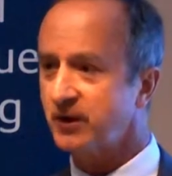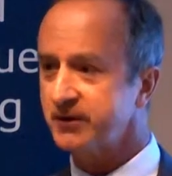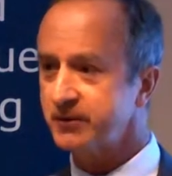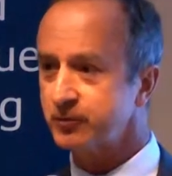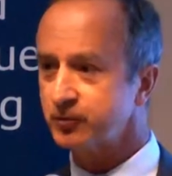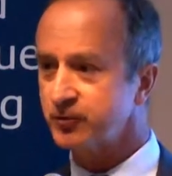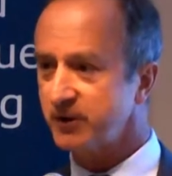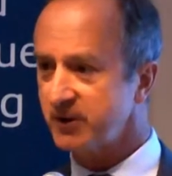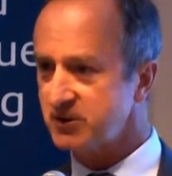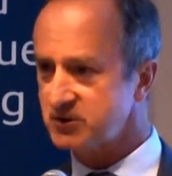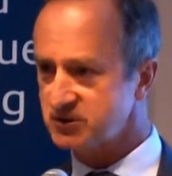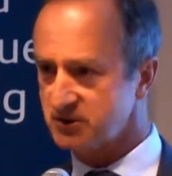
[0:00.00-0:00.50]
to other
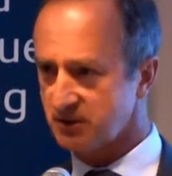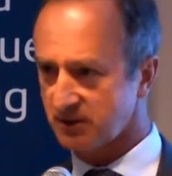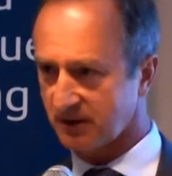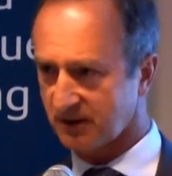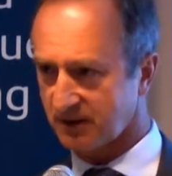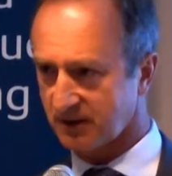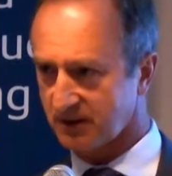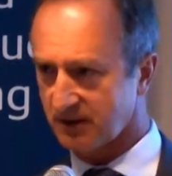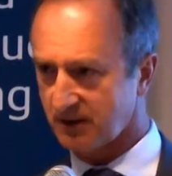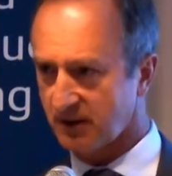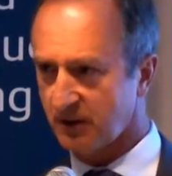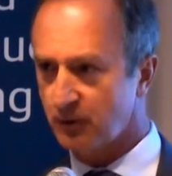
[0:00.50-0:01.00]

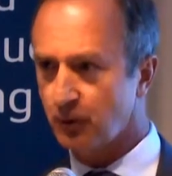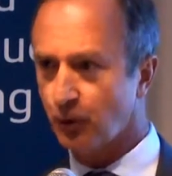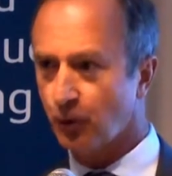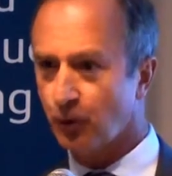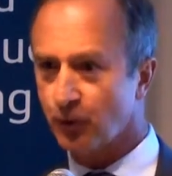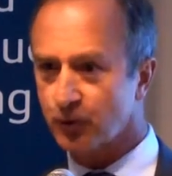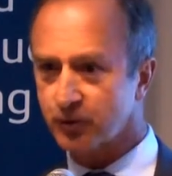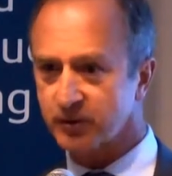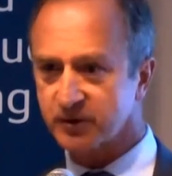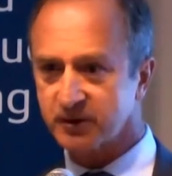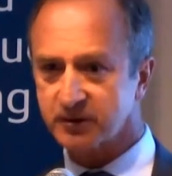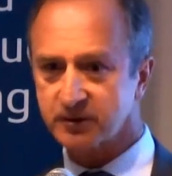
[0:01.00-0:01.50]
regions in
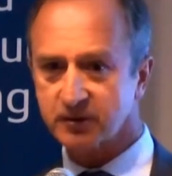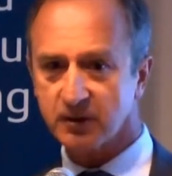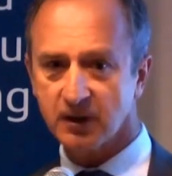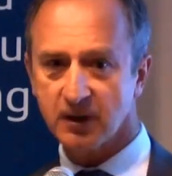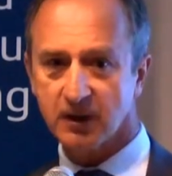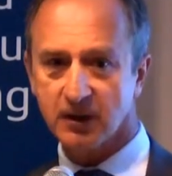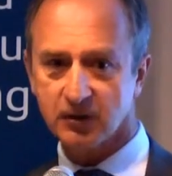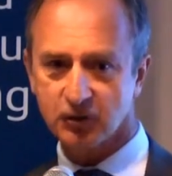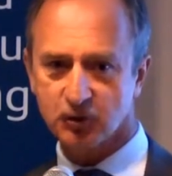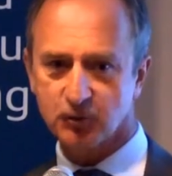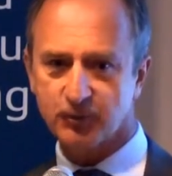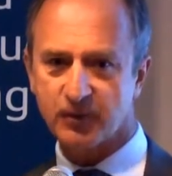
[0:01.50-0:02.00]
order
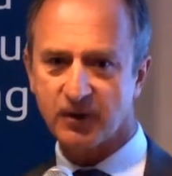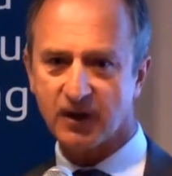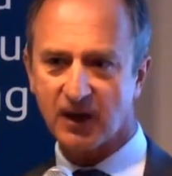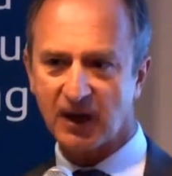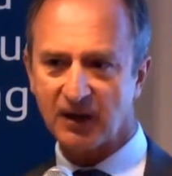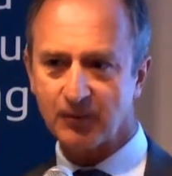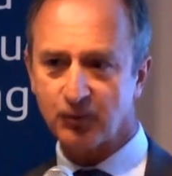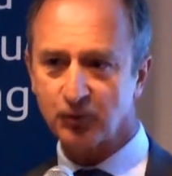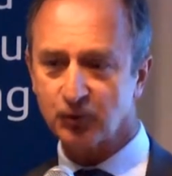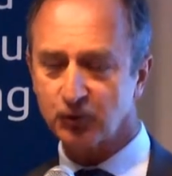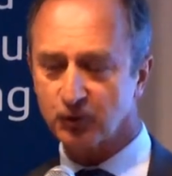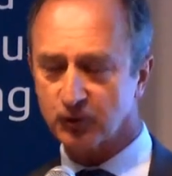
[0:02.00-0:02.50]
to be
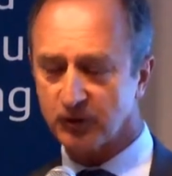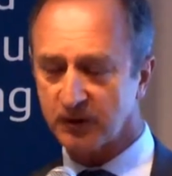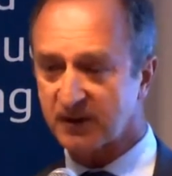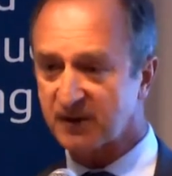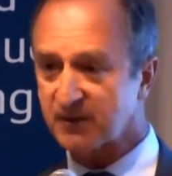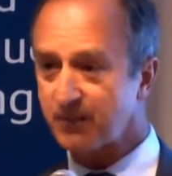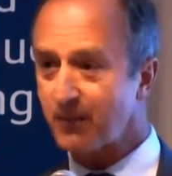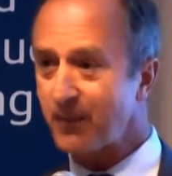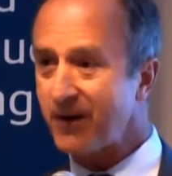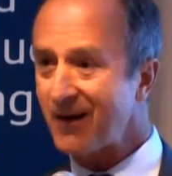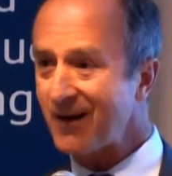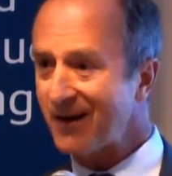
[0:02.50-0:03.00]
able to
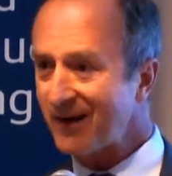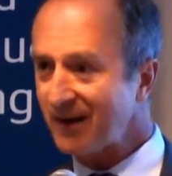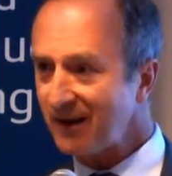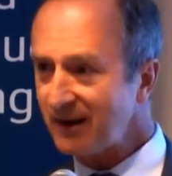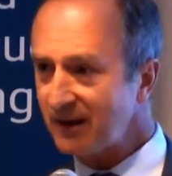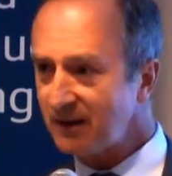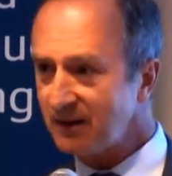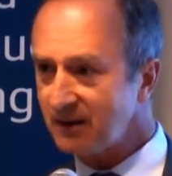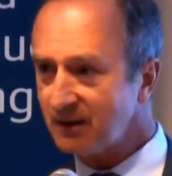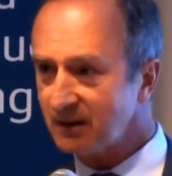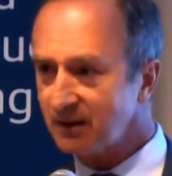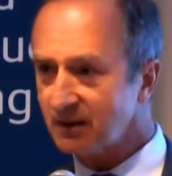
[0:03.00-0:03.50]

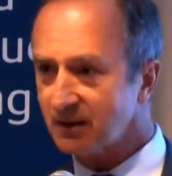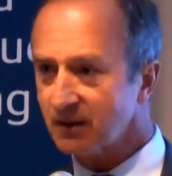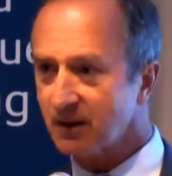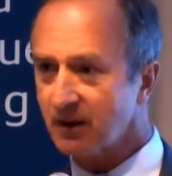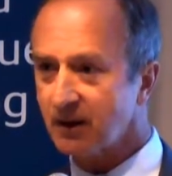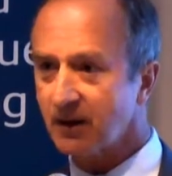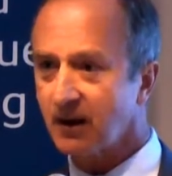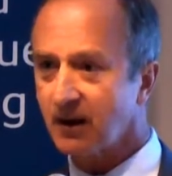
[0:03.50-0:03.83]
explain